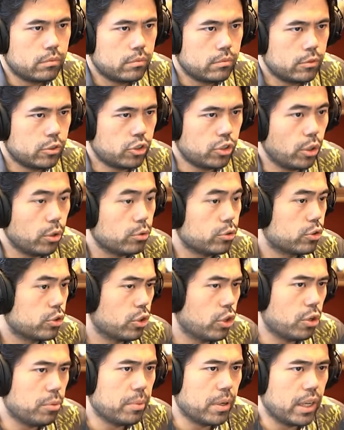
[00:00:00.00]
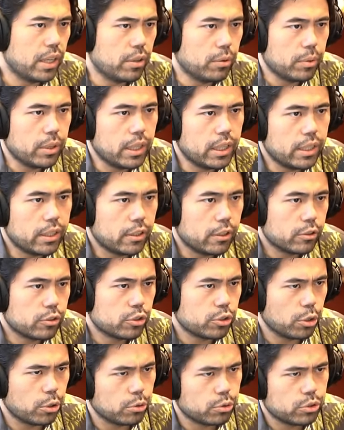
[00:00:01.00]
So slow, by the way, here.
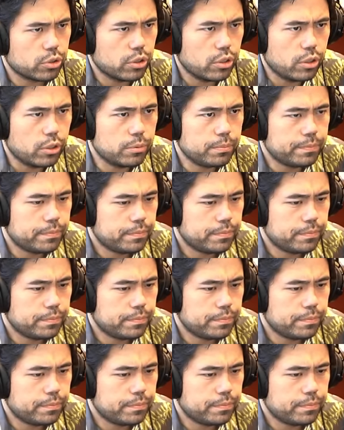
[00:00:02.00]
So slow.